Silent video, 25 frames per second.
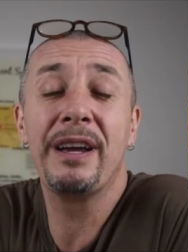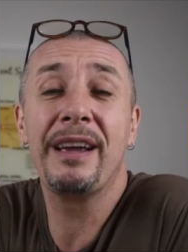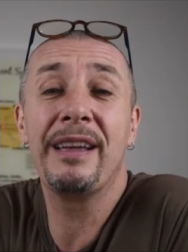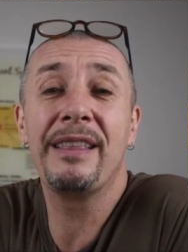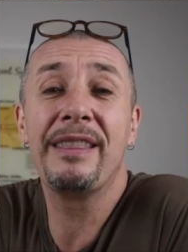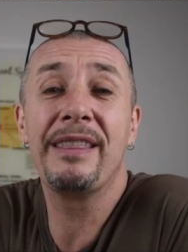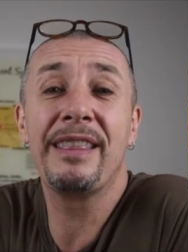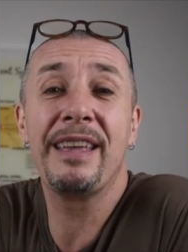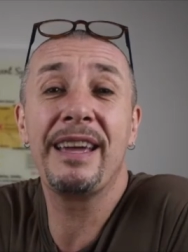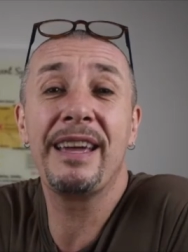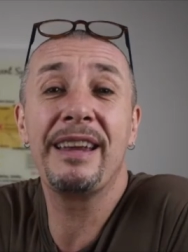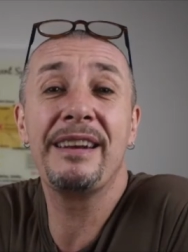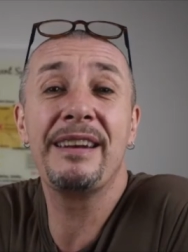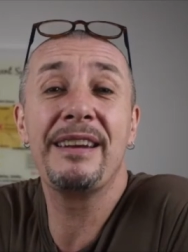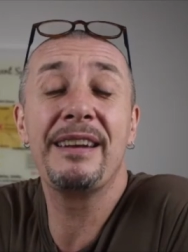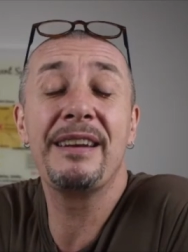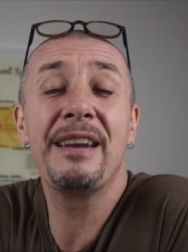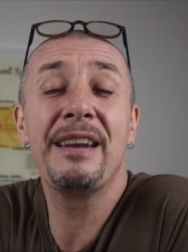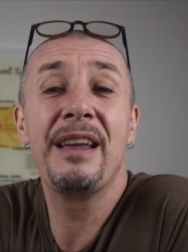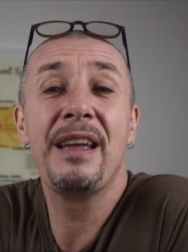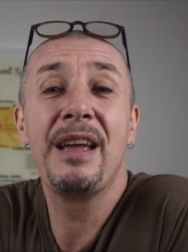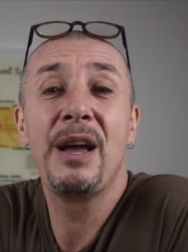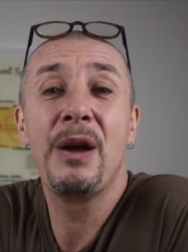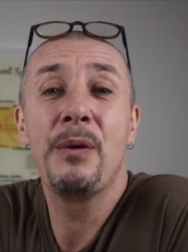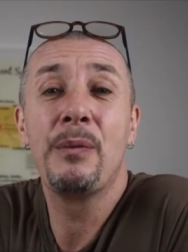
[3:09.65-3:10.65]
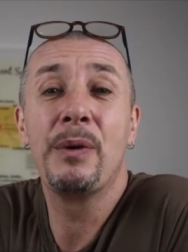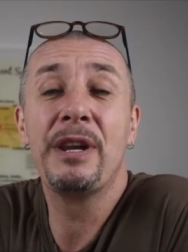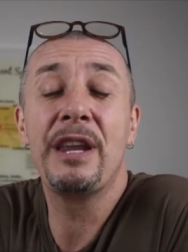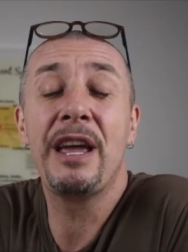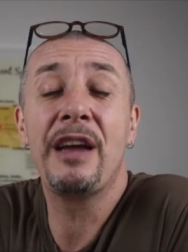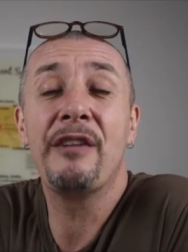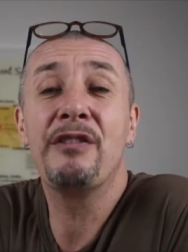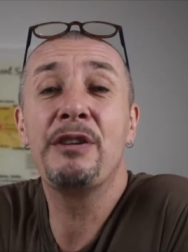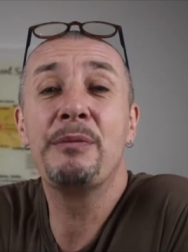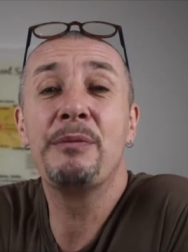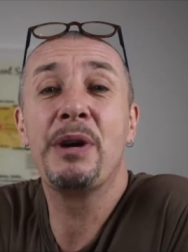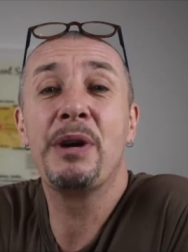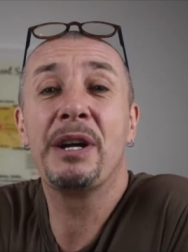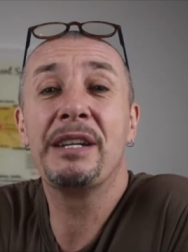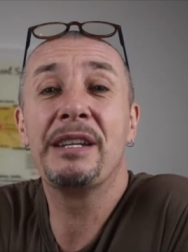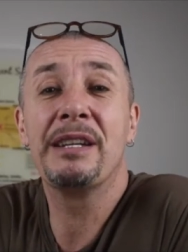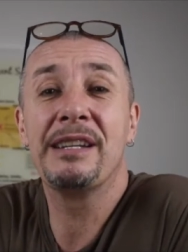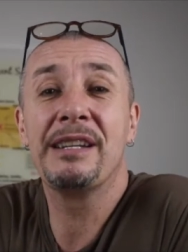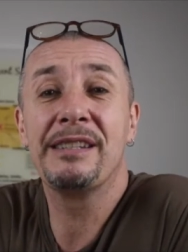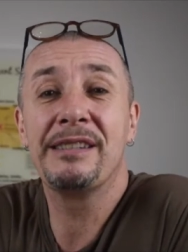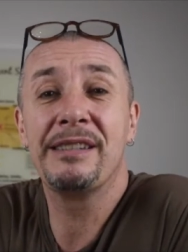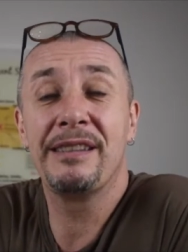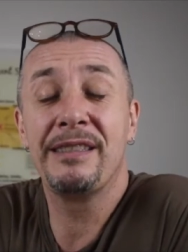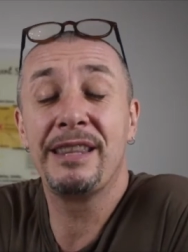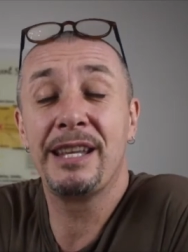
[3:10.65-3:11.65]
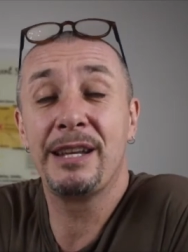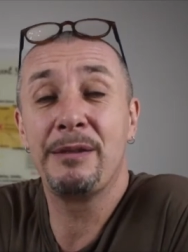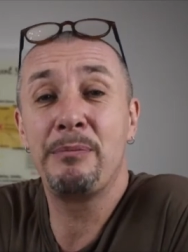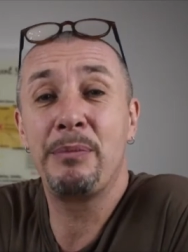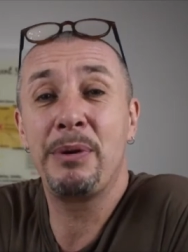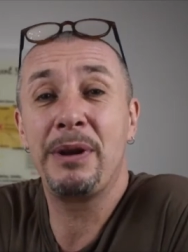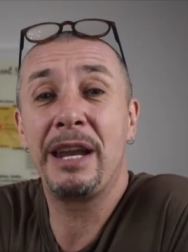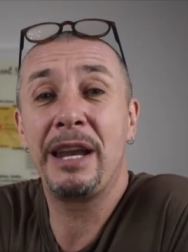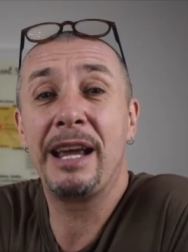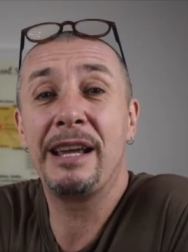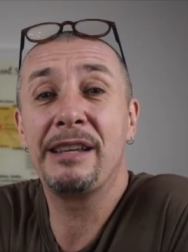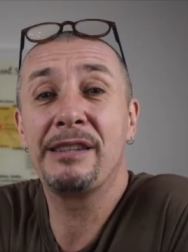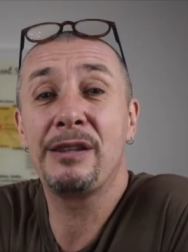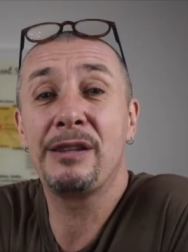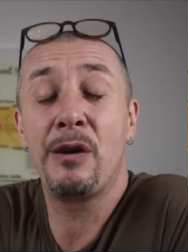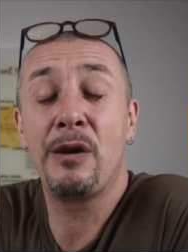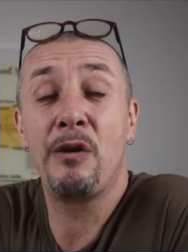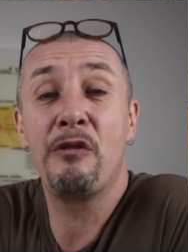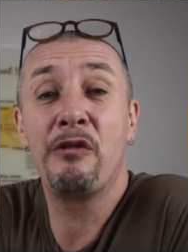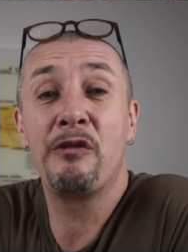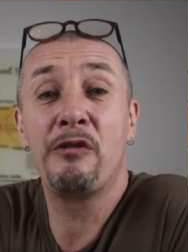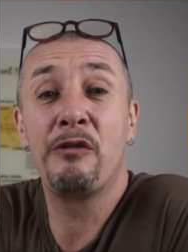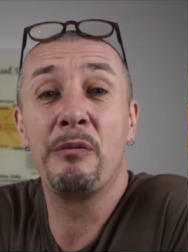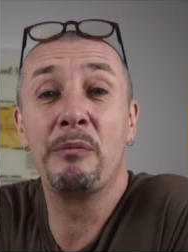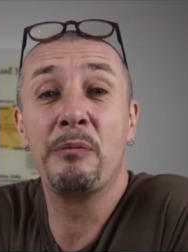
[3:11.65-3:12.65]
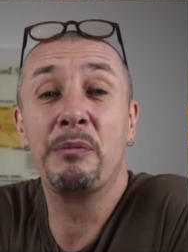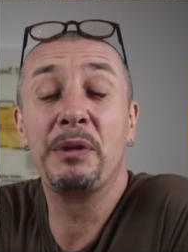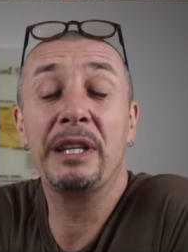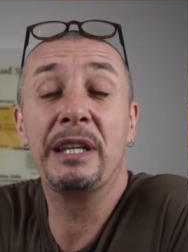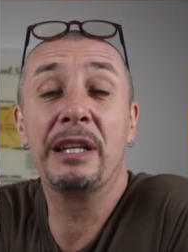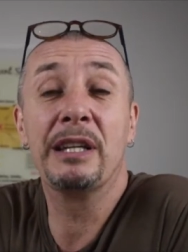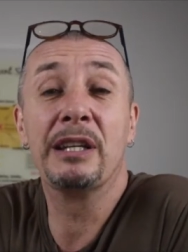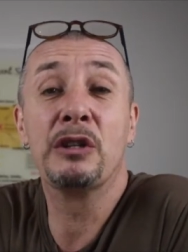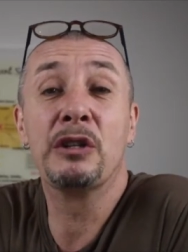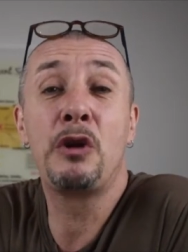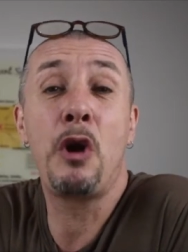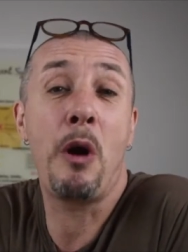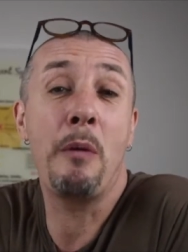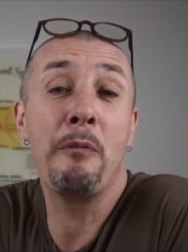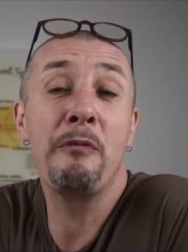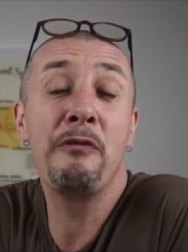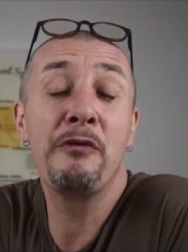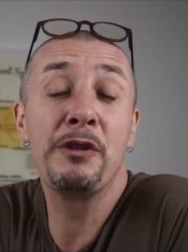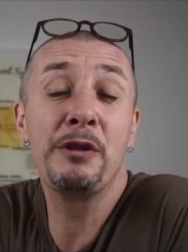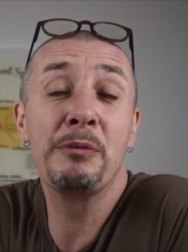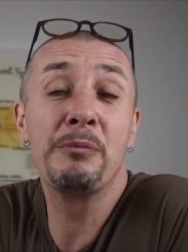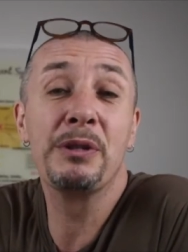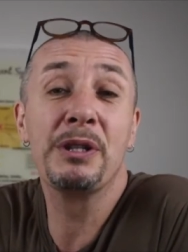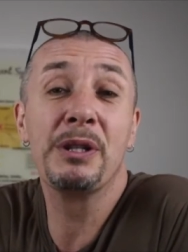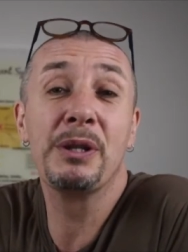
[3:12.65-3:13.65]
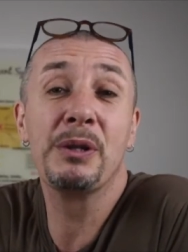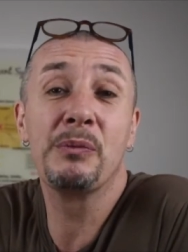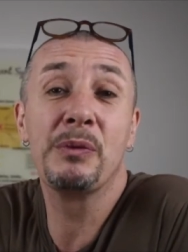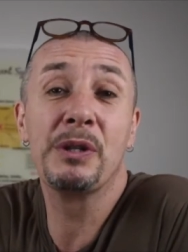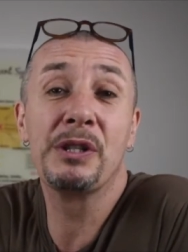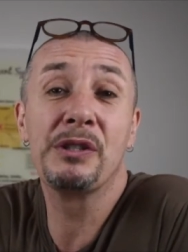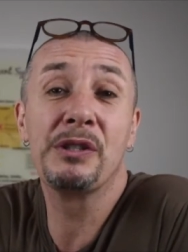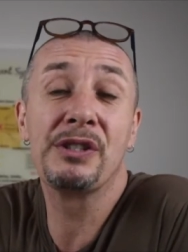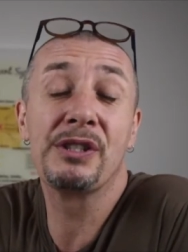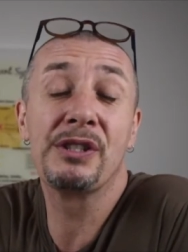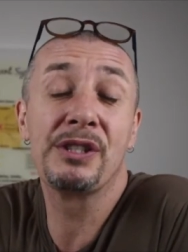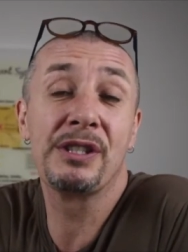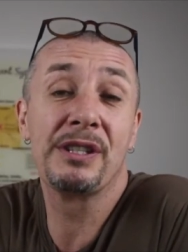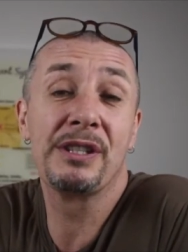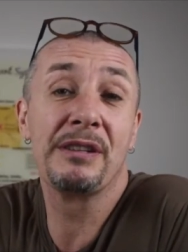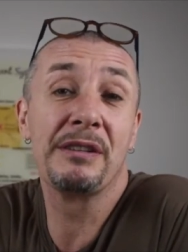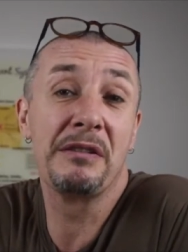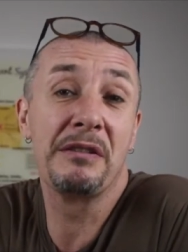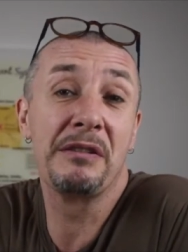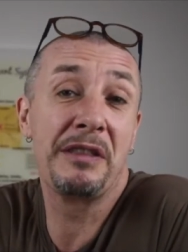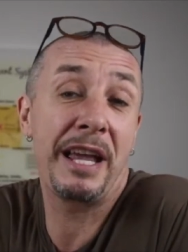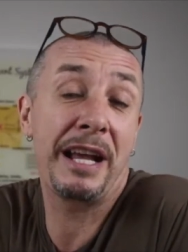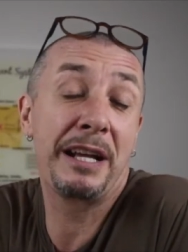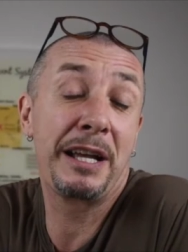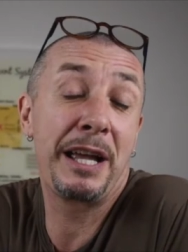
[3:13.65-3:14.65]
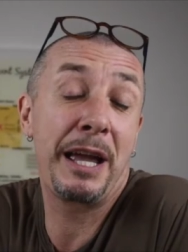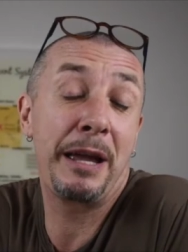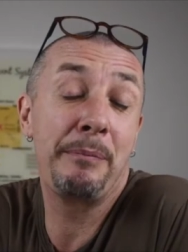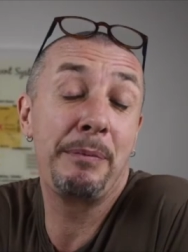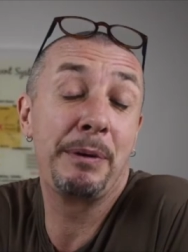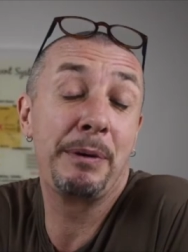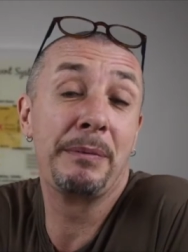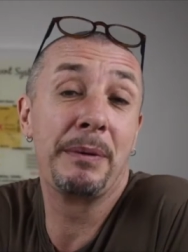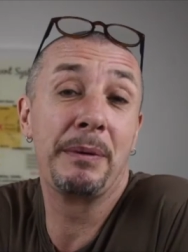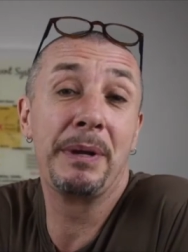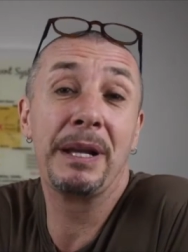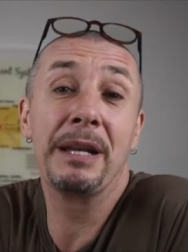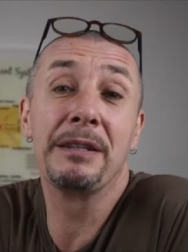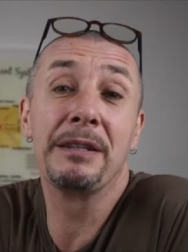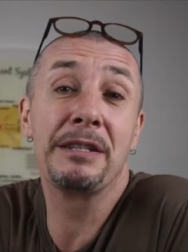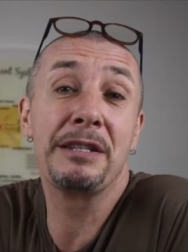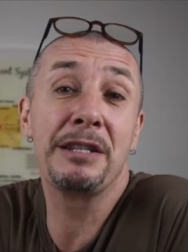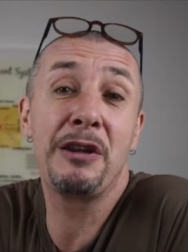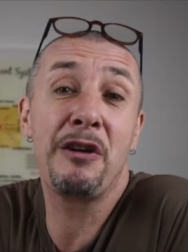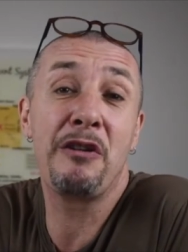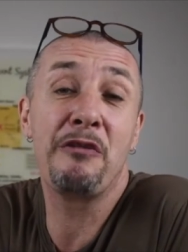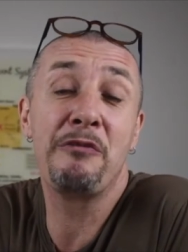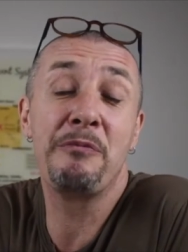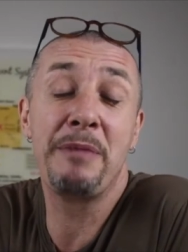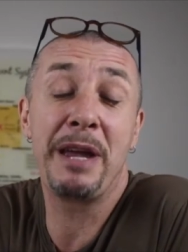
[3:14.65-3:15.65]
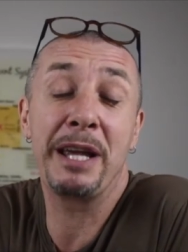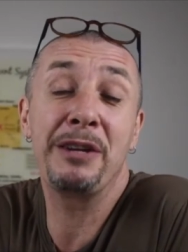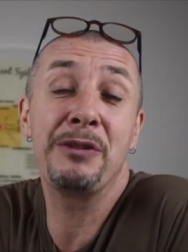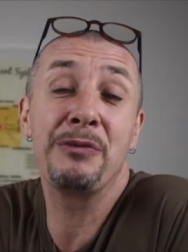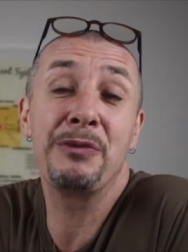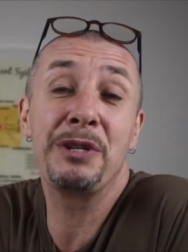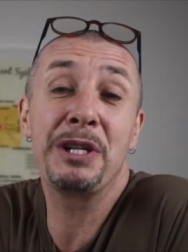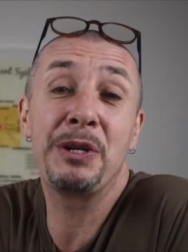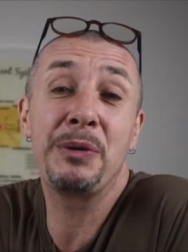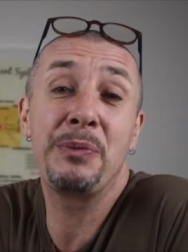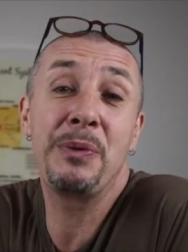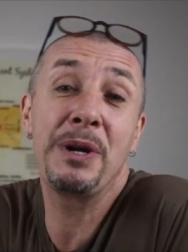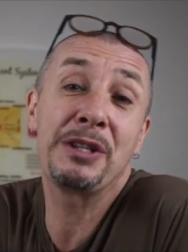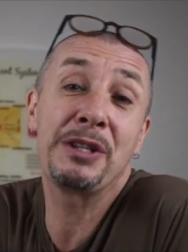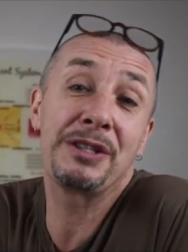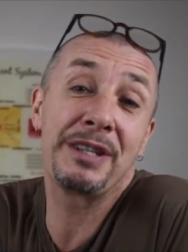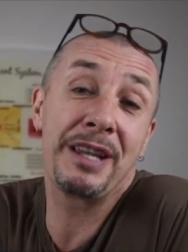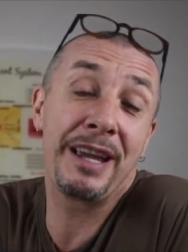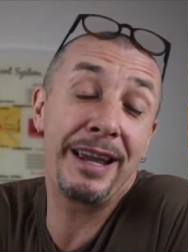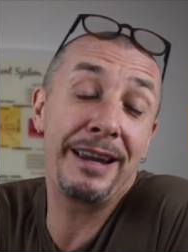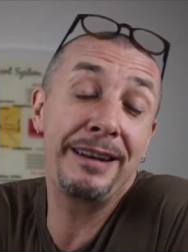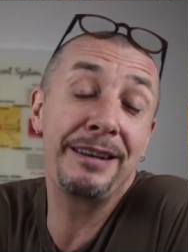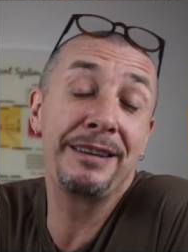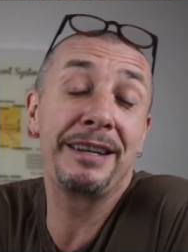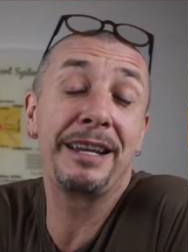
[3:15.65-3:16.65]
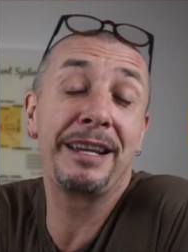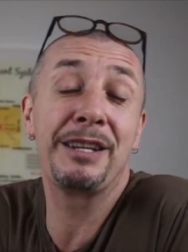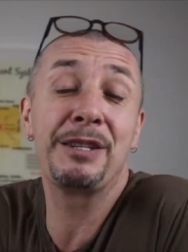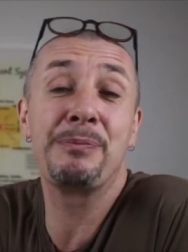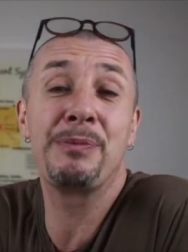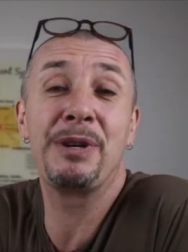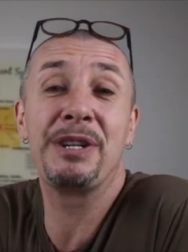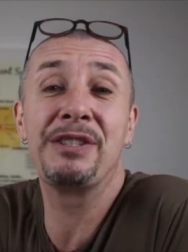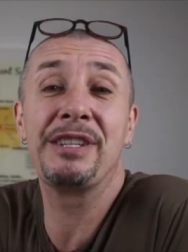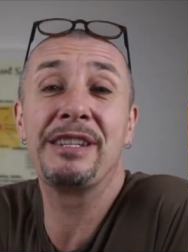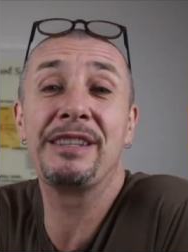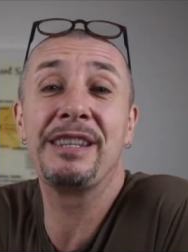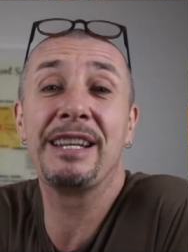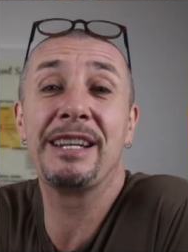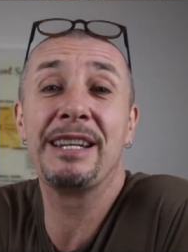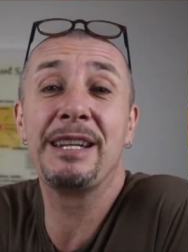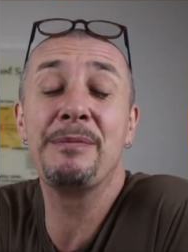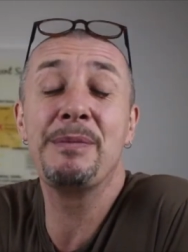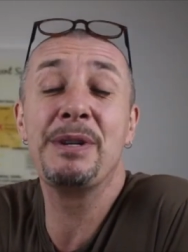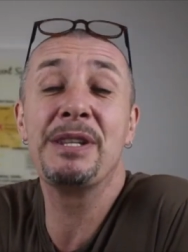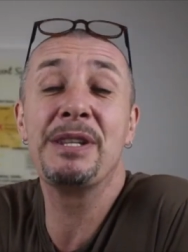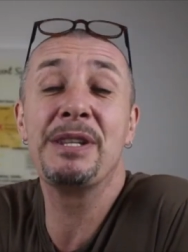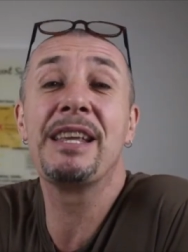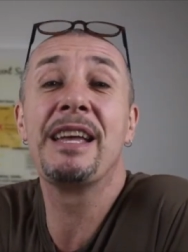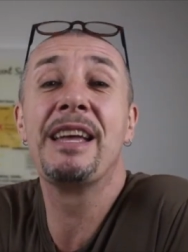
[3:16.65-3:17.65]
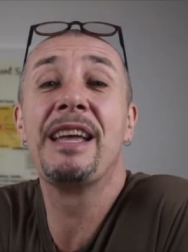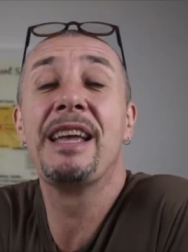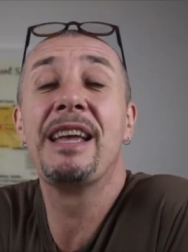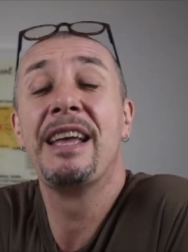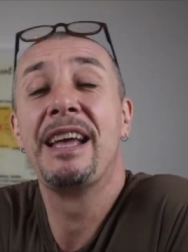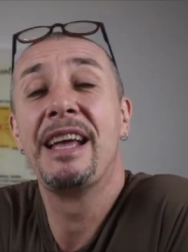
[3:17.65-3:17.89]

And then when everybody is in that place of being comfortable with their capability of making requests and expressing their limits,